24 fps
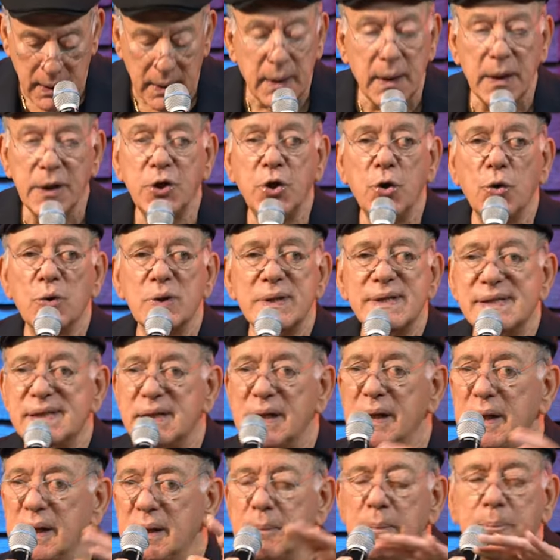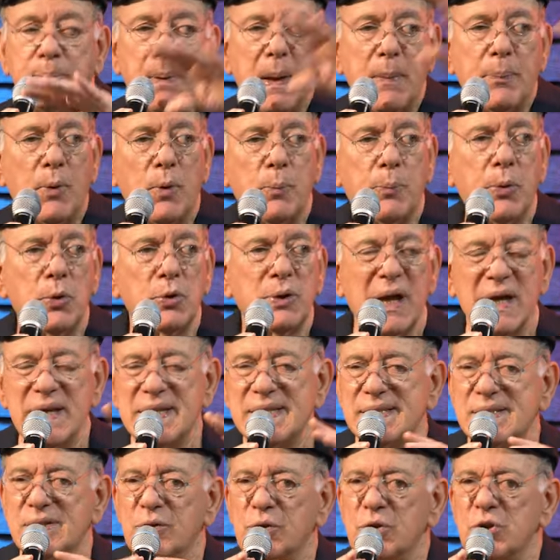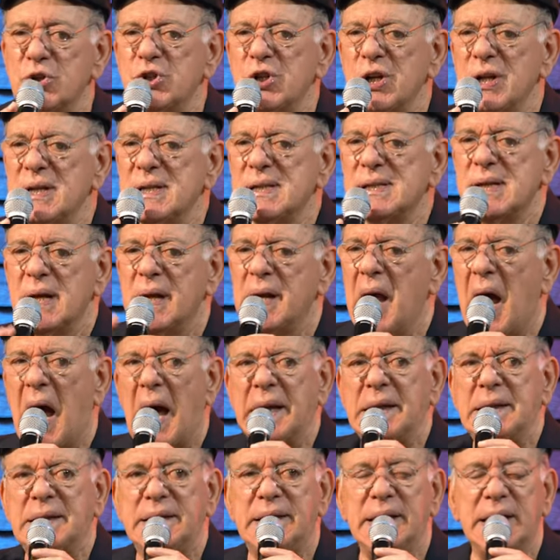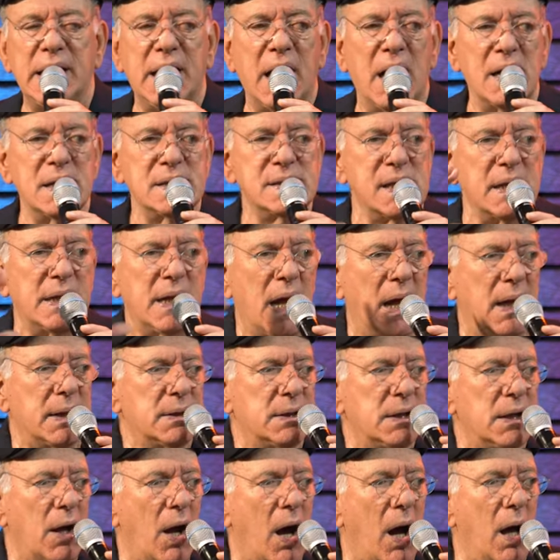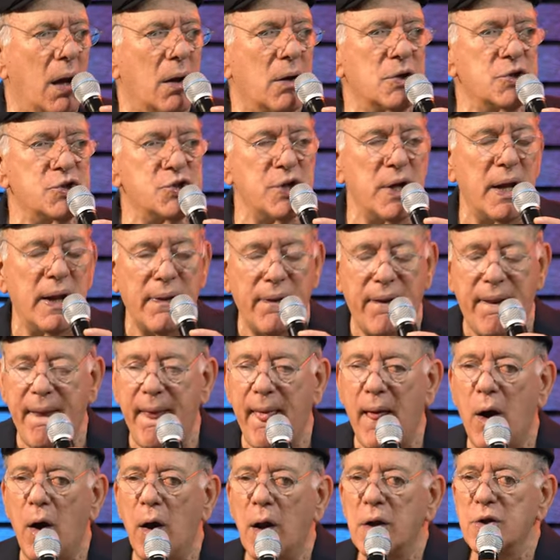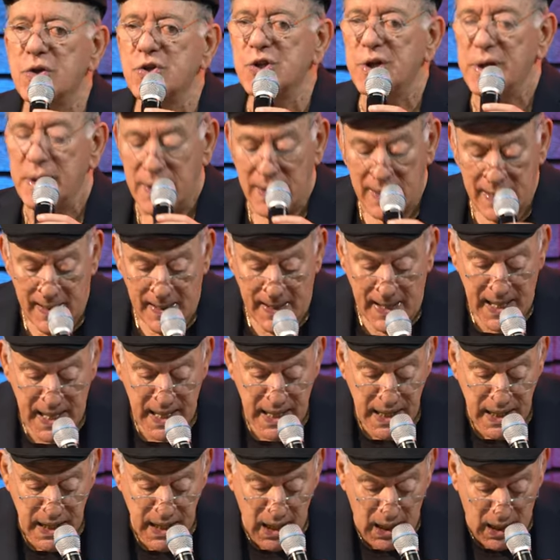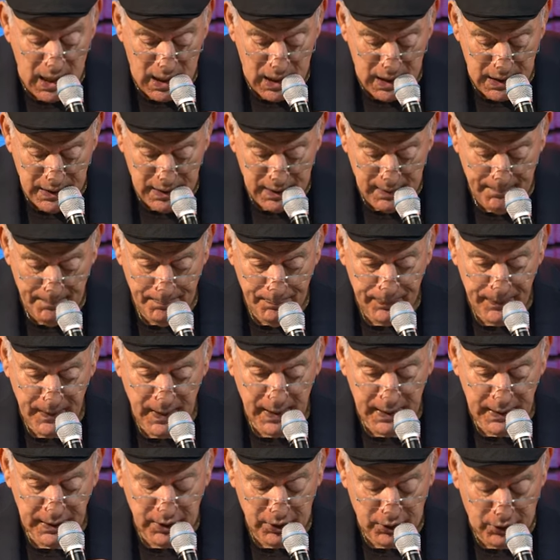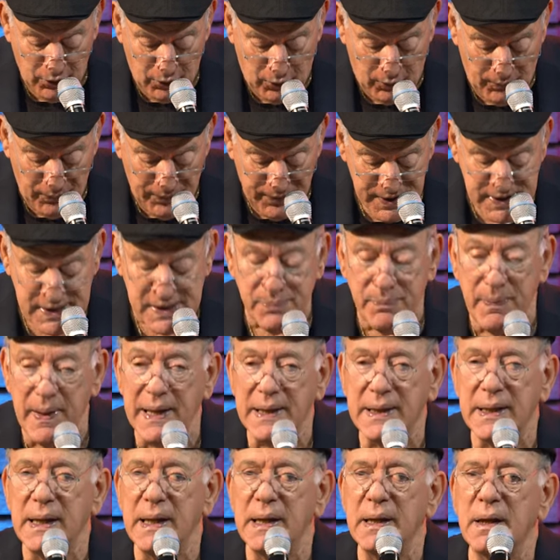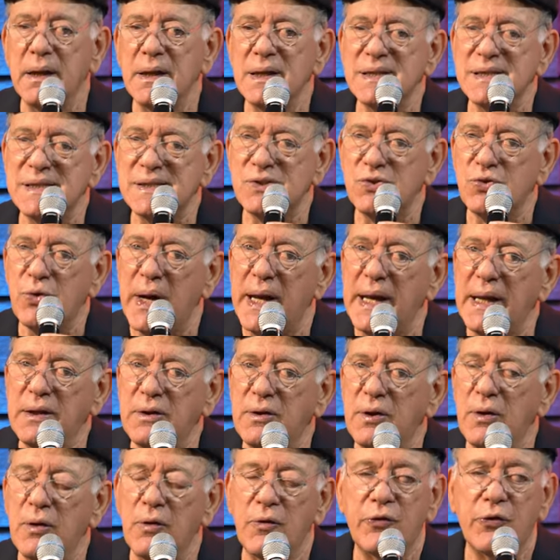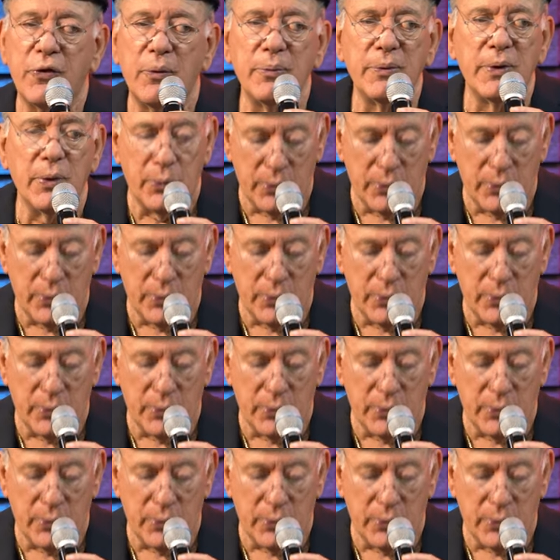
you'll see people put assertions and ideas and ideology and theology. None, you know, speaking straight from the